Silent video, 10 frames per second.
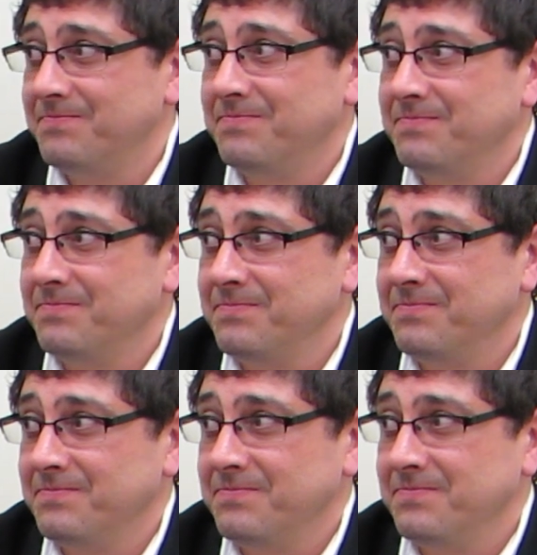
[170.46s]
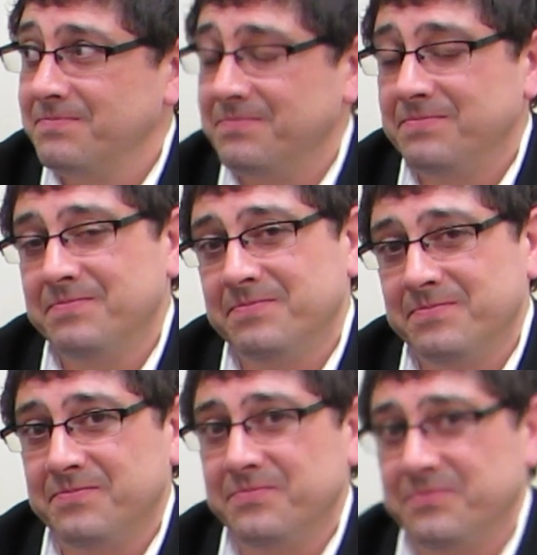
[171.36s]

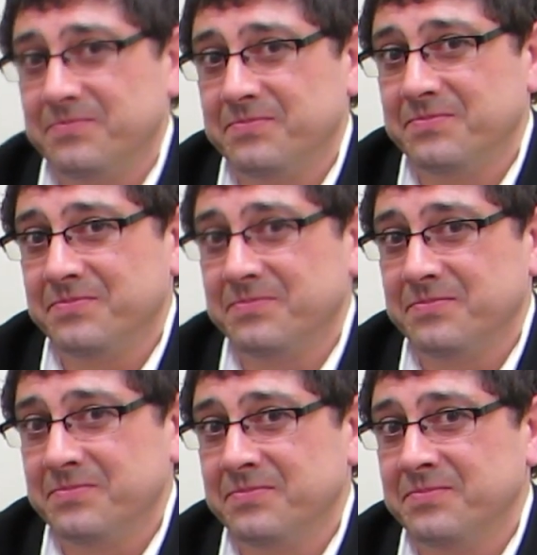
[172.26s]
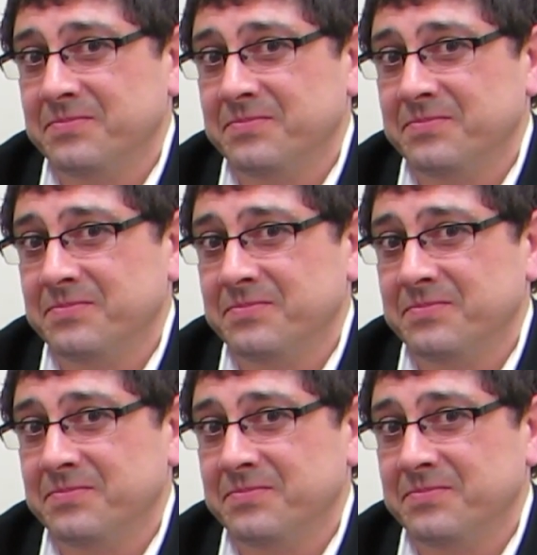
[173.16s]
[no speech]